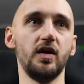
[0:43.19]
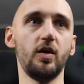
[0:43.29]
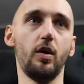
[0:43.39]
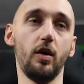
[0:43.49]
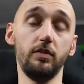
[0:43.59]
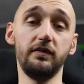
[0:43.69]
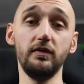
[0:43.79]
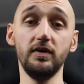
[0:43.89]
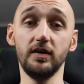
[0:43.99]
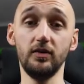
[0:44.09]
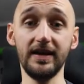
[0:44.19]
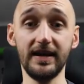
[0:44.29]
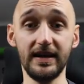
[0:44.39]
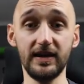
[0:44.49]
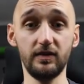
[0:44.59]
Hopefully we
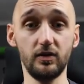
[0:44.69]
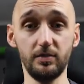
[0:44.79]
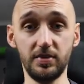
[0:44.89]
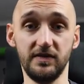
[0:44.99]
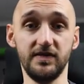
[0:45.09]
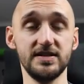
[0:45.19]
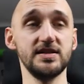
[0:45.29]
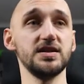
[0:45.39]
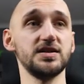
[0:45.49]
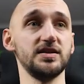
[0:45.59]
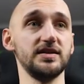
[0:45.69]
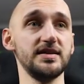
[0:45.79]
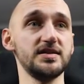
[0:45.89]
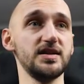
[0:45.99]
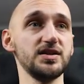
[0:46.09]
can have our perfect session
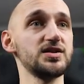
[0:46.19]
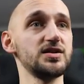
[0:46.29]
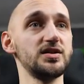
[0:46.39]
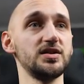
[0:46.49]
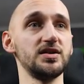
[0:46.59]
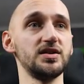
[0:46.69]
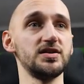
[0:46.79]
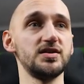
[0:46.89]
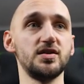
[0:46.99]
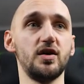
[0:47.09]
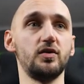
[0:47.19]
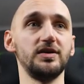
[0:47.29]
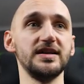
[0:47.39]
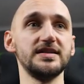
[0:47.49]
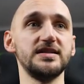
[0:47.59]
this session, so
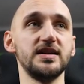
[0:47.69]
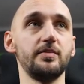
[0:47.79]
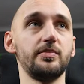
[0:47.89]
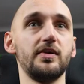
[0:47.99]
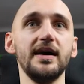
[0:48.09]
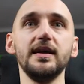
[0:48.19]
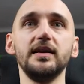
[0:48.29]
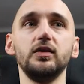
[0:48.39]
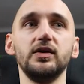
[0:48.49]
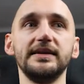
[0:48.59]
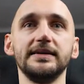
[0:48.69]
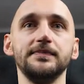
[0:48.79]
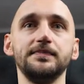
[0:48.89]
let's jump right into it.